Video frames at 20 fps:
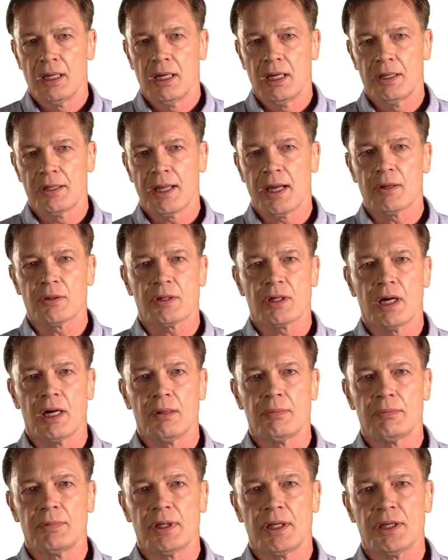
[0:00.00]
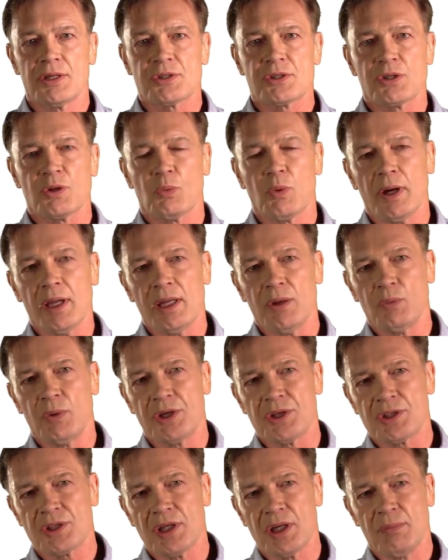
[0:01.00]
and outcome is the way in
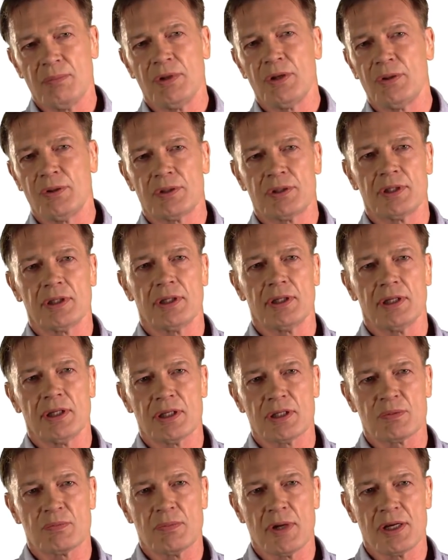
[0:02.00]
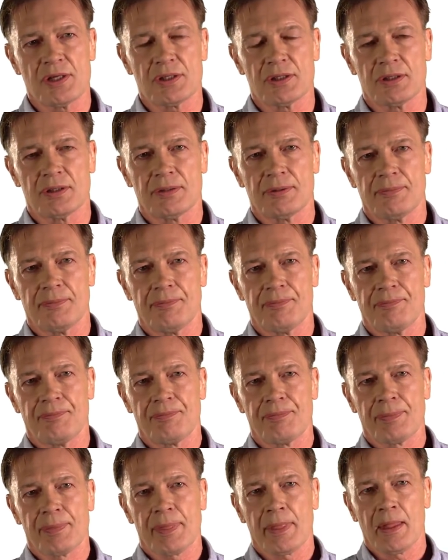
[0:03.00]
which immunity is measured.
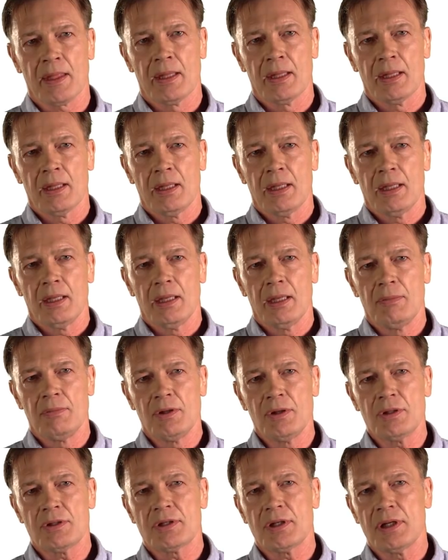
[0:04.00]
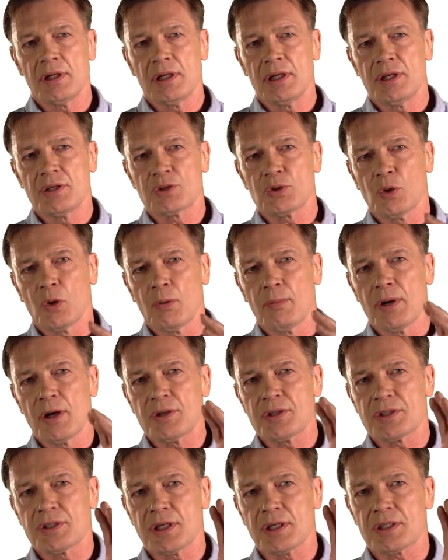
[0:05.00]
Immunity is
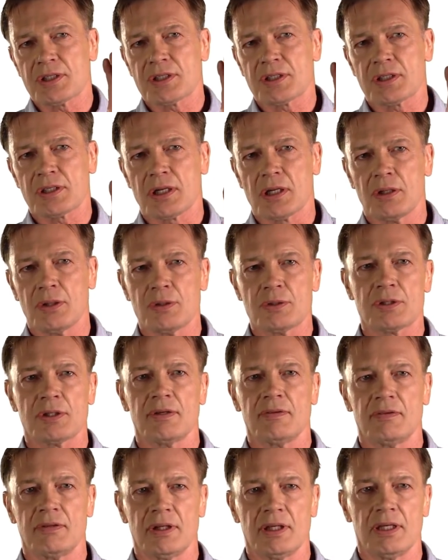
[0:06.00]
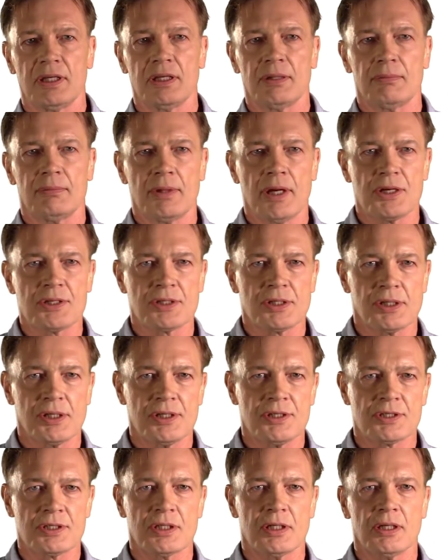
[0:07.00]
almost exclusively measured
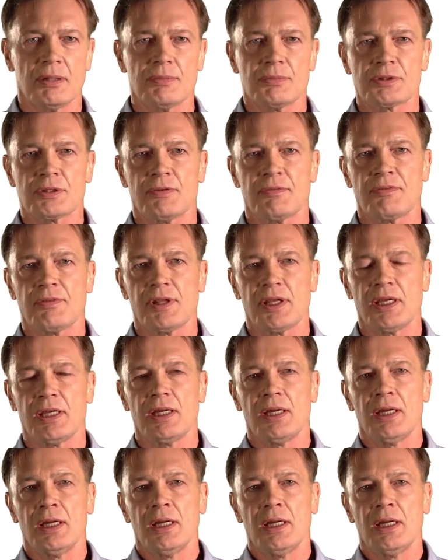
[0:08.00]
in terms of the